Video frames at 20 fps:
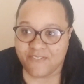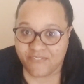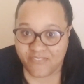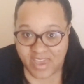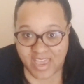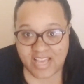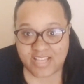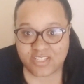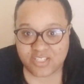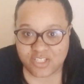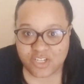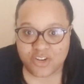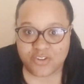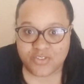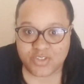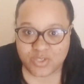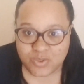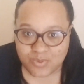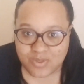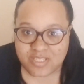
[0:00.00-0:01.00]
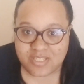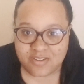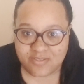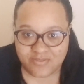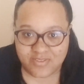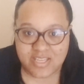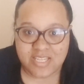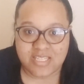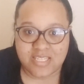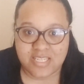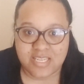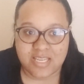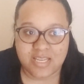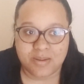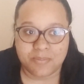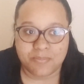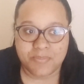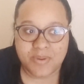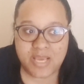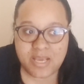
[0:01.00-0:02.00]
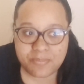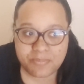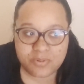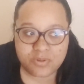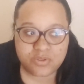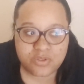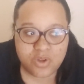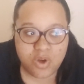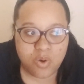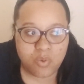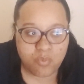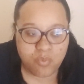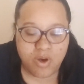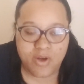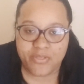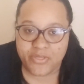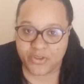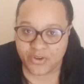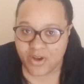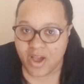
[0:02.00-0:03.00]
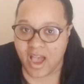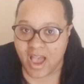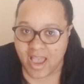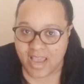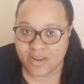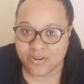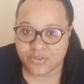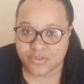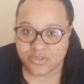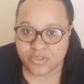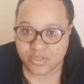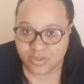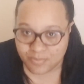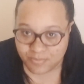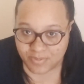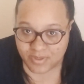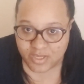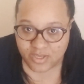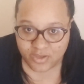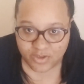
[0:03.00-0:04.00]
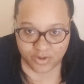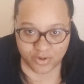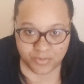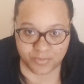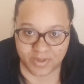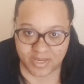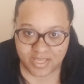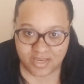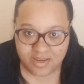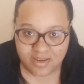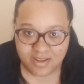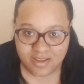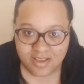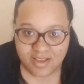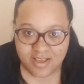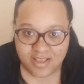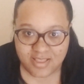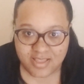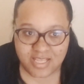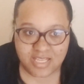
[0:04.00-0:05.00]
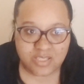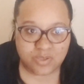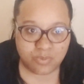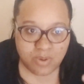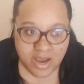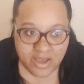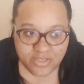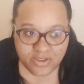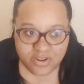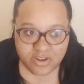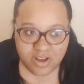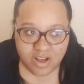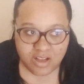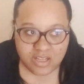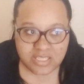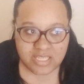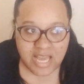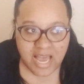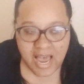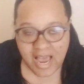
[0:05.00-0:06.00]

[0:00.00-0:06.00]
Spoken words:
fan service was invented. People don't want their idols to be human. That's why they're called